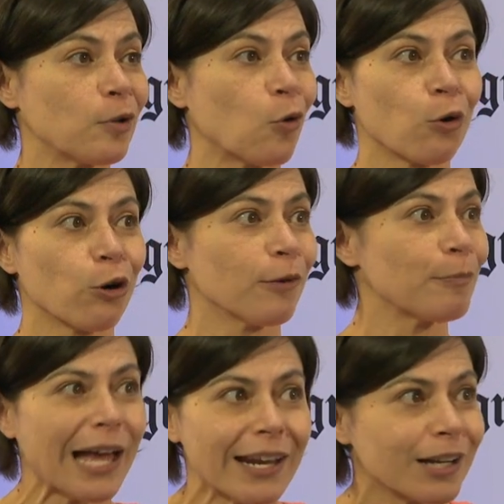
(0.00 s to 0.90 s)
or
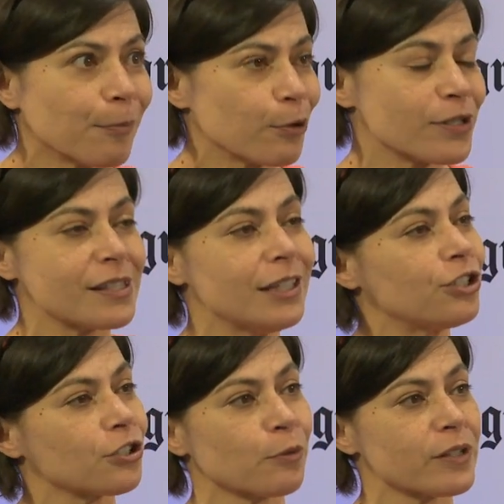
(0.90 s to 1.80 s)
planning a
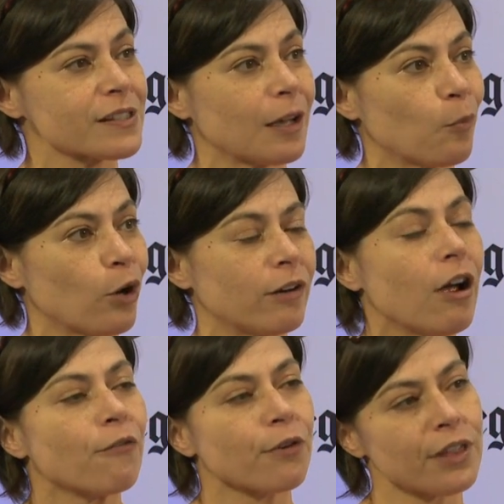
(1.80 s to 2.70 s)
procedure with someone,
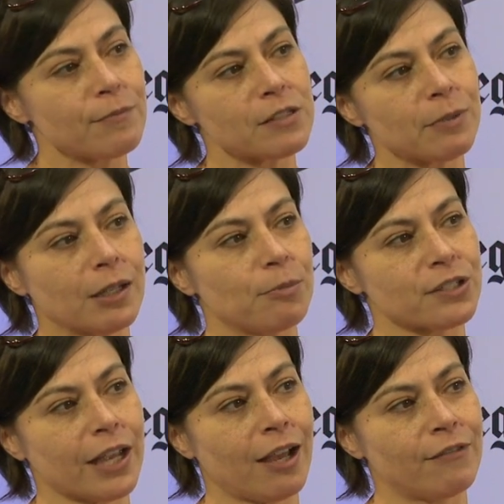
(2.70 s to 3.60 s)
for them to be able
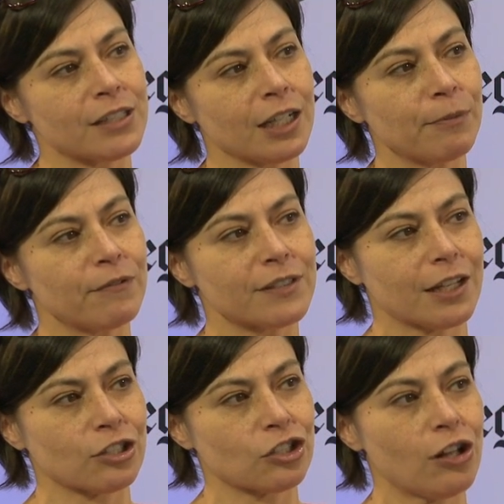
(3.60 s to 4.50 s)
to have a type of
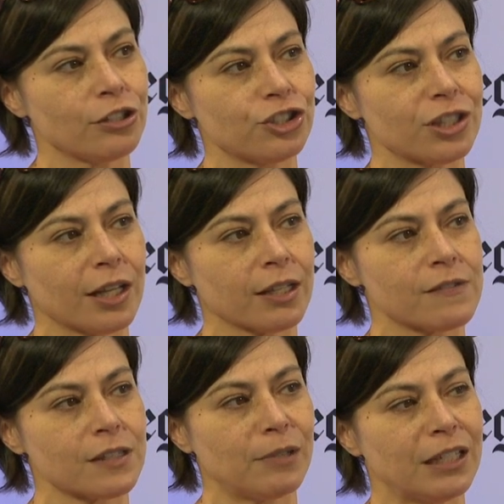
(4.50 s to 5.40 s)
technology that
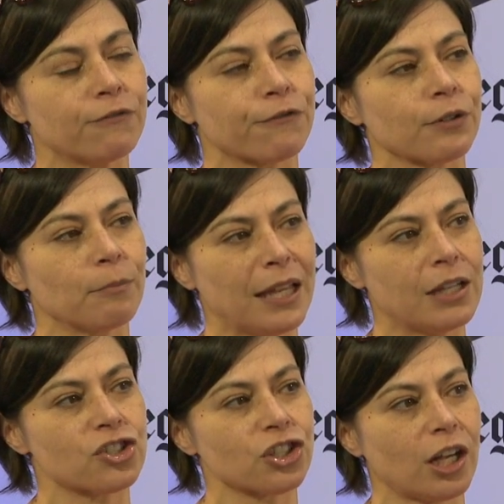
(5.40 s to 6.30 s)
gives them
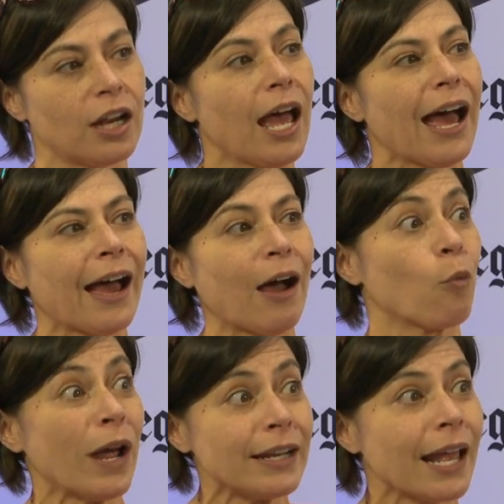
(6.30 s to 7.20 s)
information
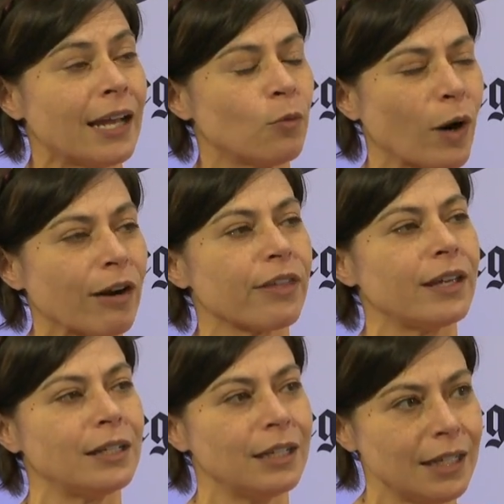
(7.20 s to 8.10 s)
when and where
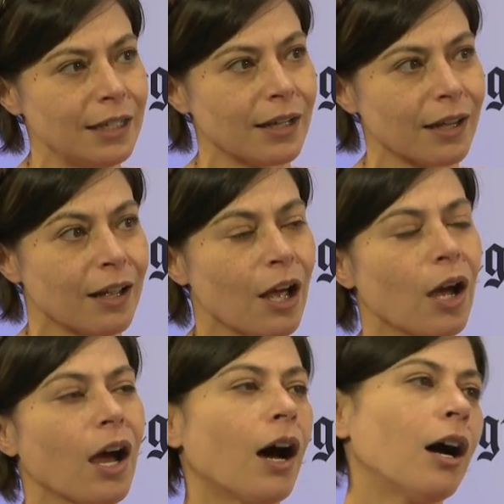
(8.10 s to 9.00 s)
they need it,
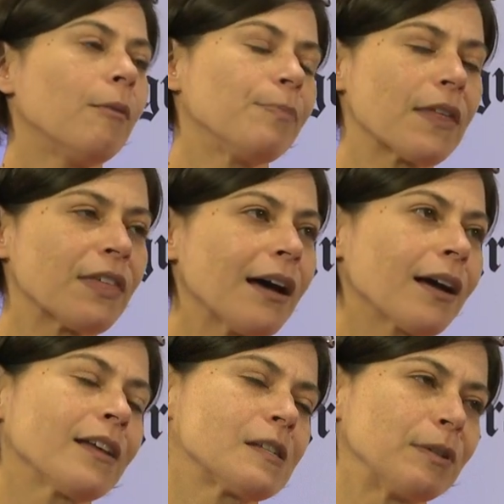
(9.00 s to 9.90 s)

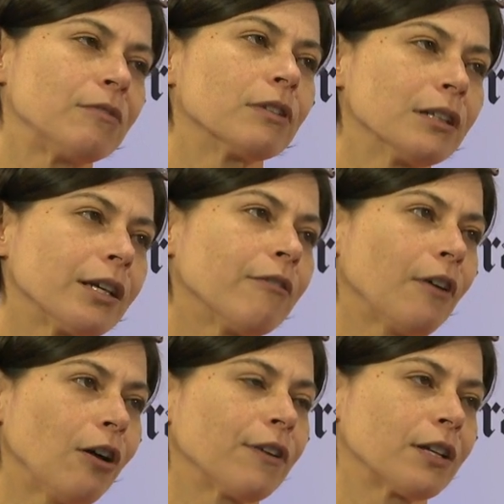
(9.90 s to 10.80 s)
that has been really
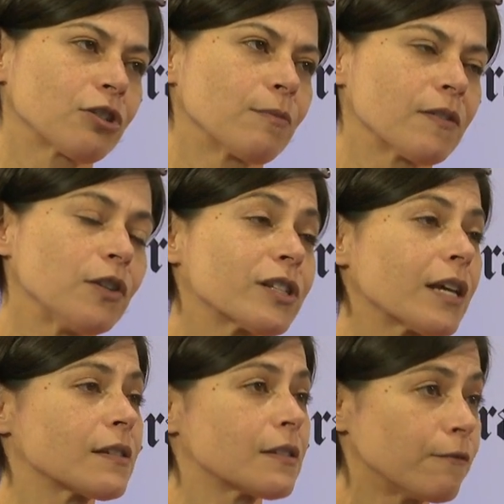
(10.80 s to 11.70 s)
evolving in terms of use
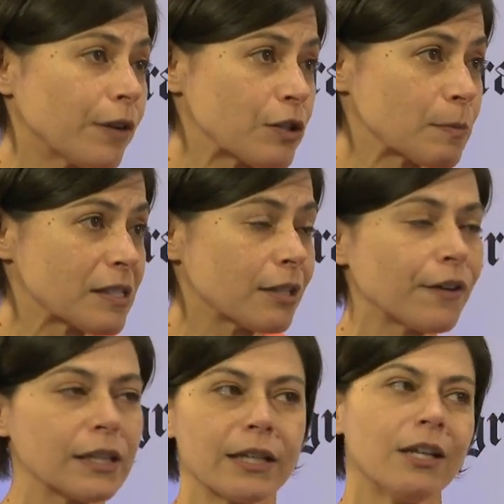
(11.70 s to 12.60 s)
cases, and very
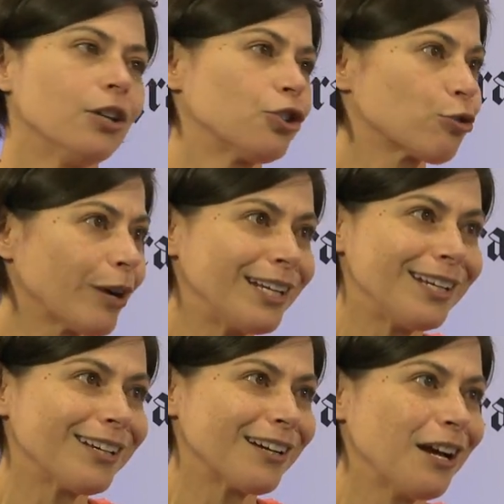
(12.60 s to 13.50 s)
specifically
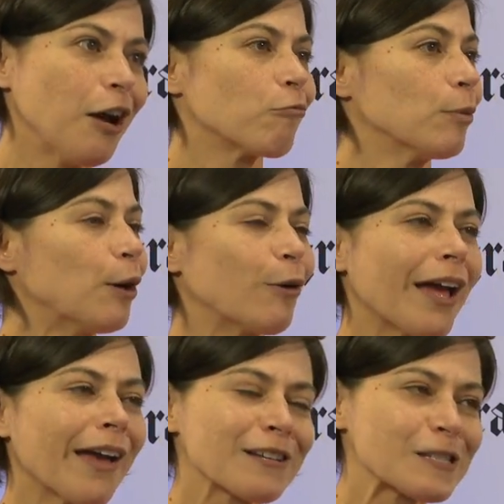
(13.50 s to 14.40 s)
training, remote
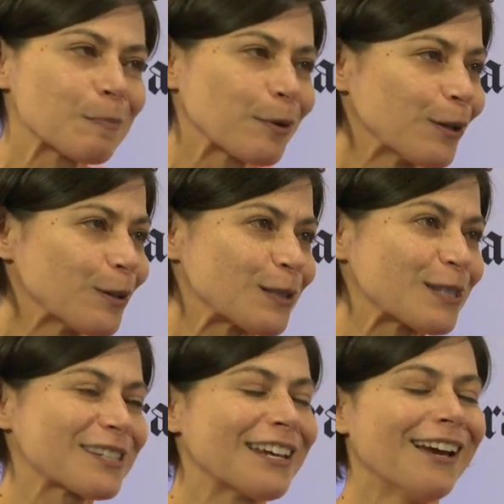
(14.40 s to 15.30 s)

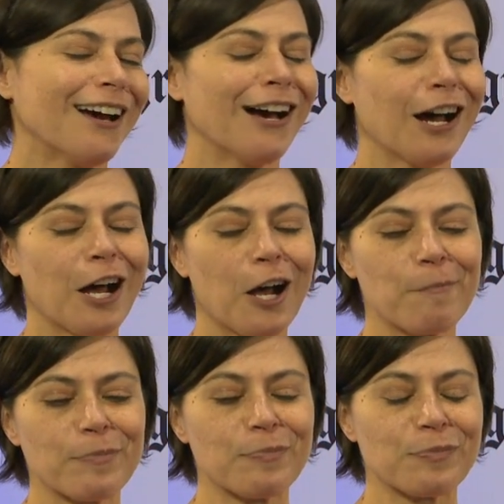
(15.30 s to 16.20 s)
experts,
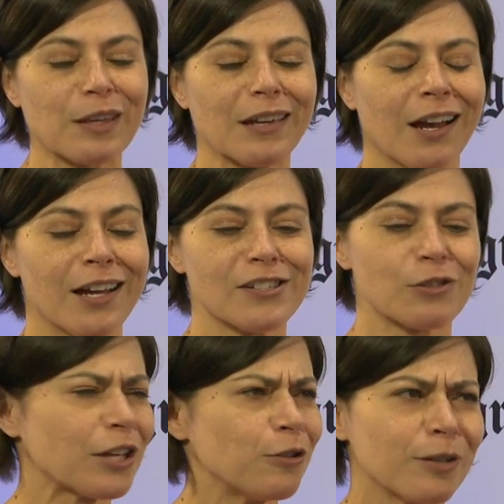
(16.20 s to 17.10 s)
so
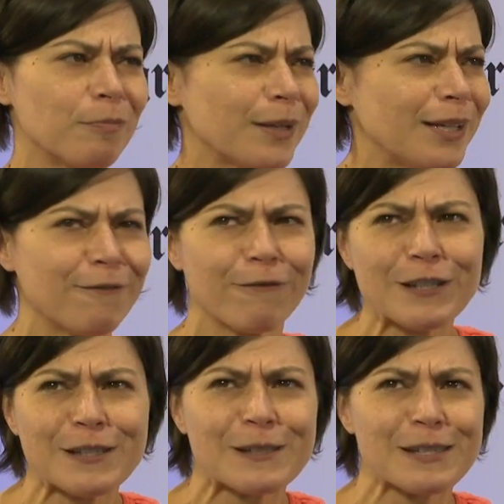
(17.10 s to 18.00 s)
that you can be
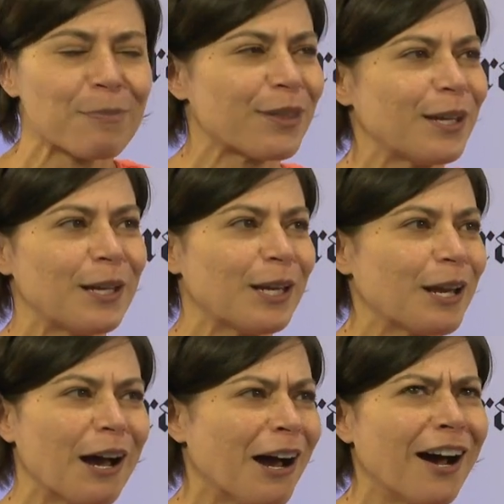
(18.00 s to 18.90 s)
fixing
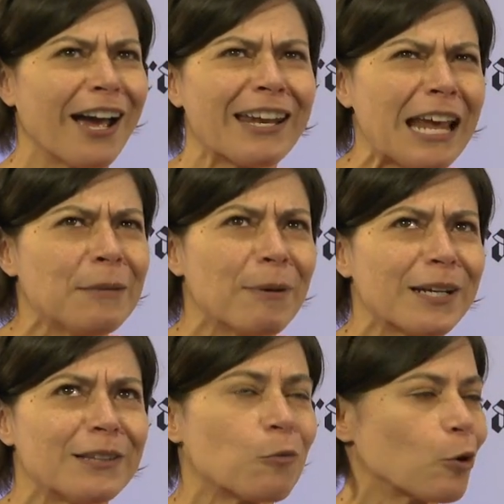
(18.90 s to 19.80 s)
something and
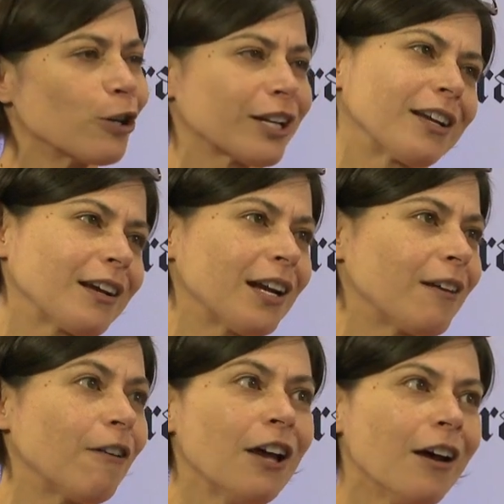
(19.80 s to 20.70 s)
anybody in the world can kind
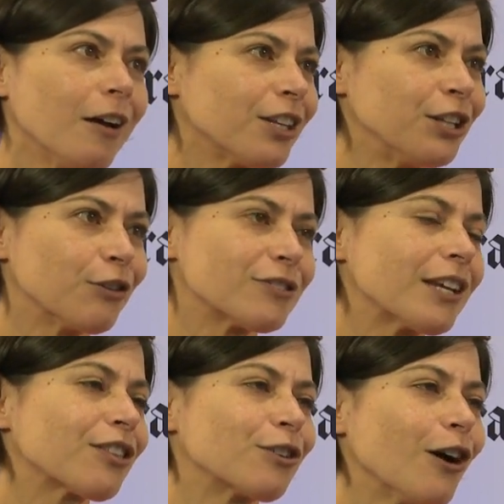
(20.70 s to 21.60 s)
of,
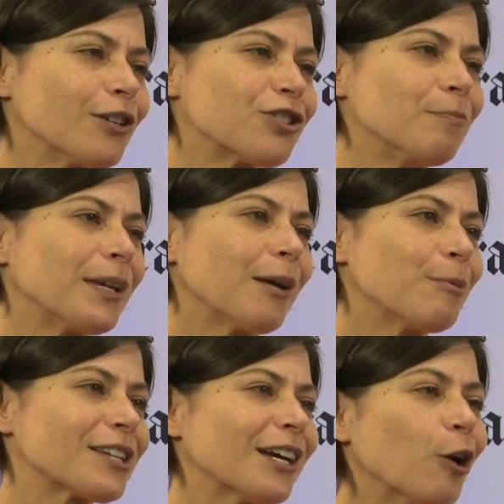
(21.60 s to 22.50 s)
take their knowledge and be
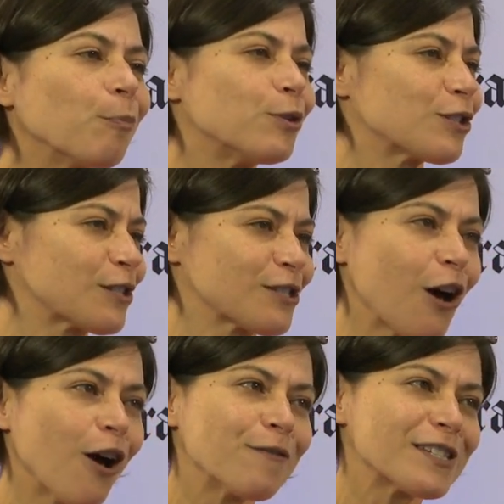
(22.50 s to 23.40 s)
able to help you to
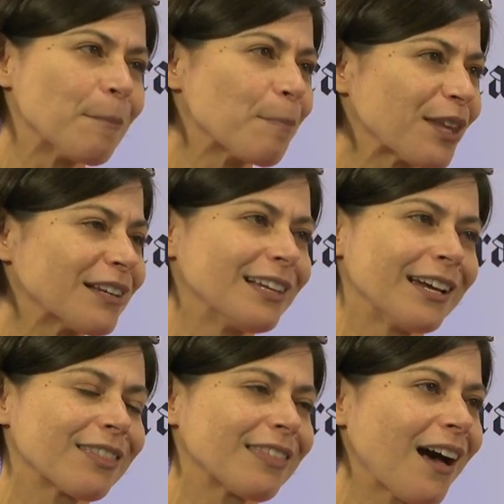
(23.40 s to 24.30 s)
solve something
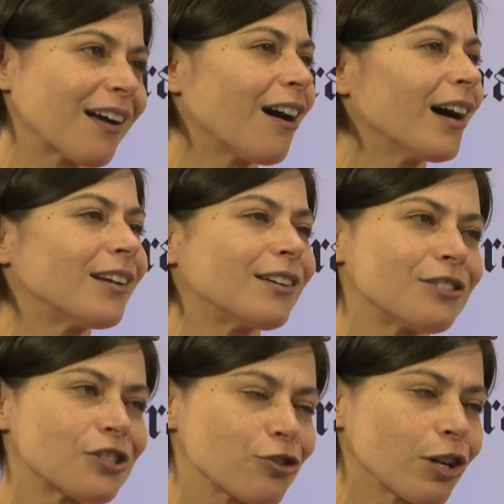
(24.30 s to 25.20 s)
like that, guided
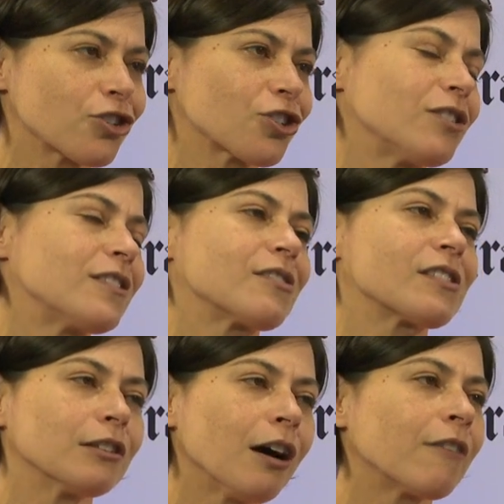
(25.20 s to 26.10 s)
instructions. There's
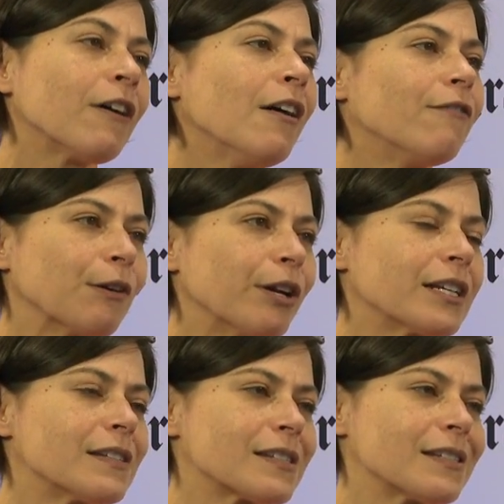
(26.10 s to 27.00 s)
a lot of very
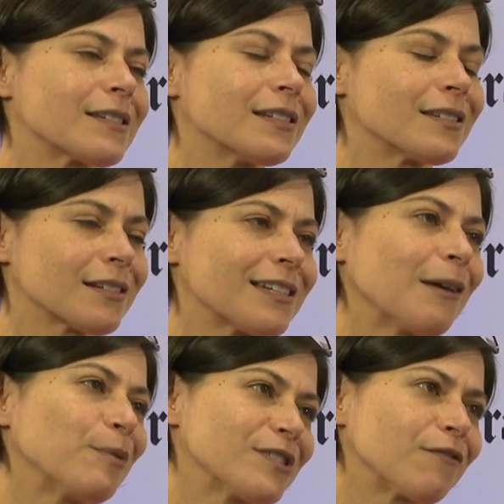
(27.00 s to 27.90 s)
consistent
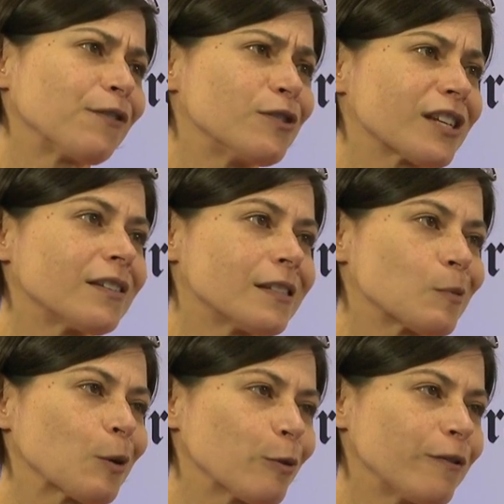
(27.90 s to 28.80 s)
examples of use cases
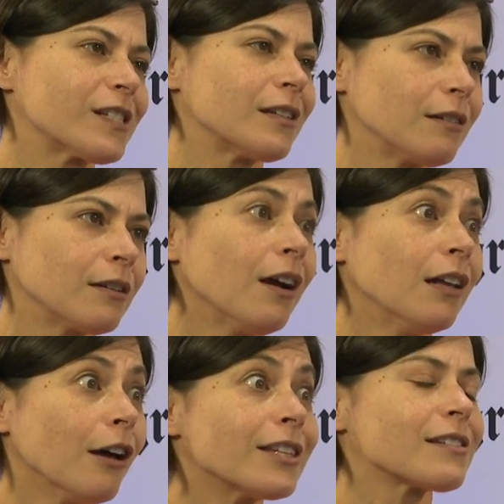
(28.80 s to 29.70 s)
where we're seeing
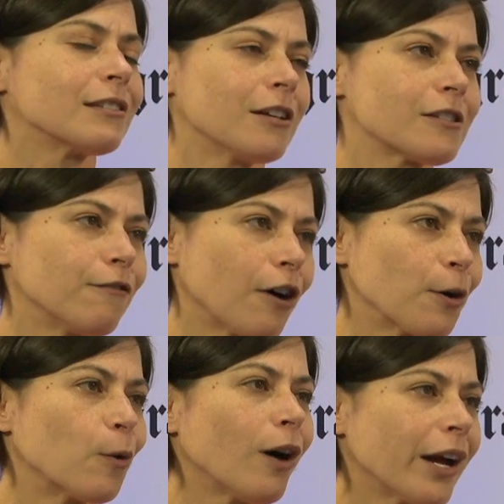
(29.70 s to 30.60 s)
lots and lots of
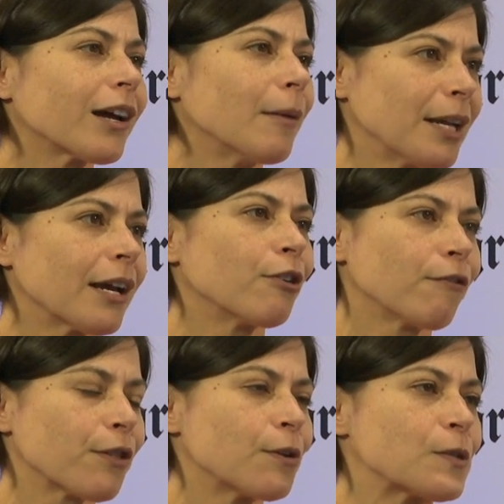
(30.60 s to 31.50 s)
ROI coming out
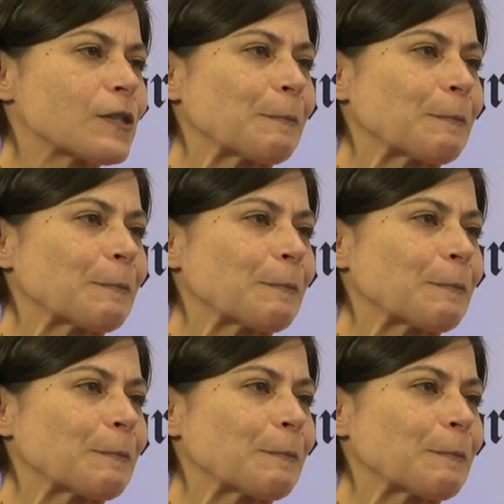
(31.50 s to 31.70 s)
of those.